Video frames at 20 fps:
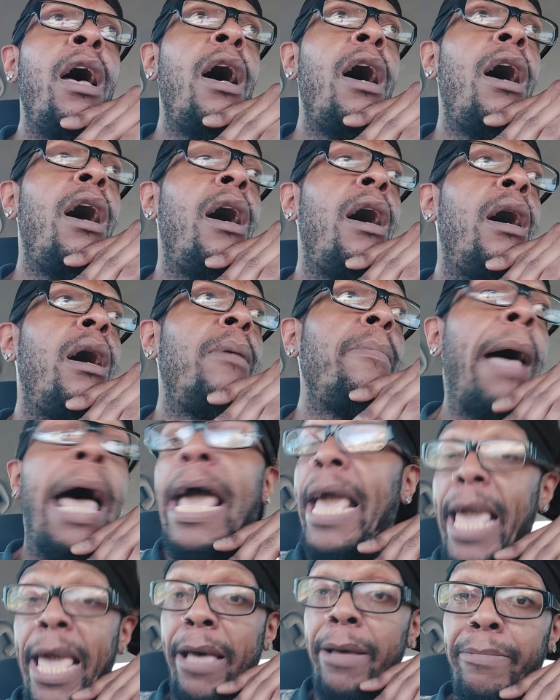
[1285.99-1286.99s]
Um,
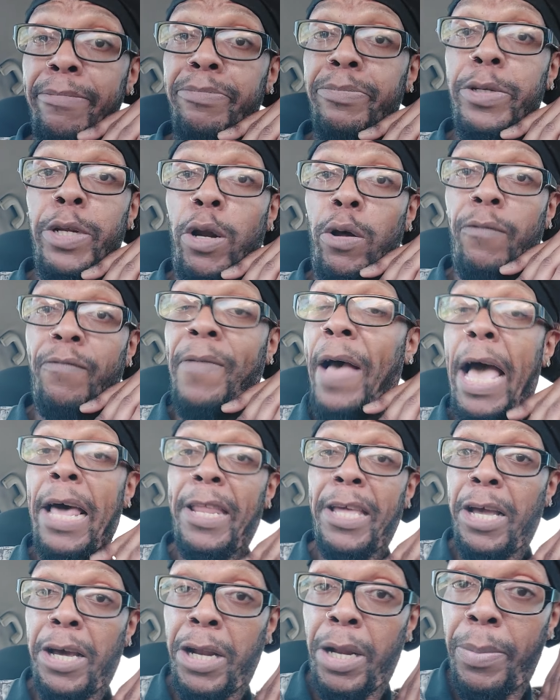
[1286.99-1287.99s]
I am, you know,
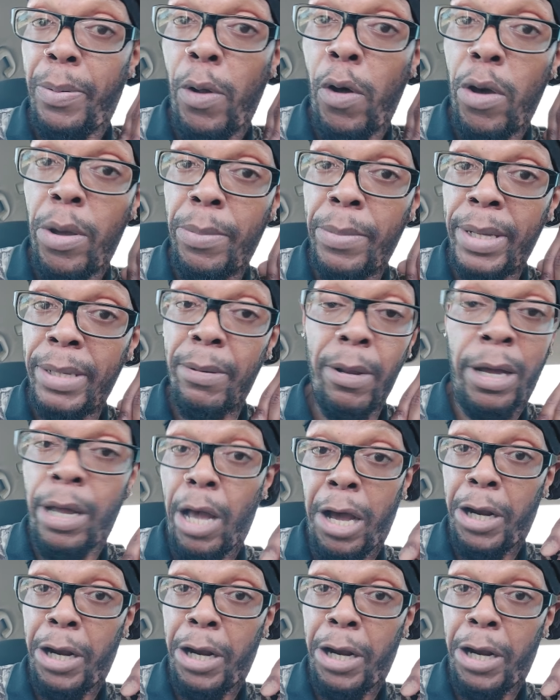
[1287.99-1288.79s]
filing unemployment, uh,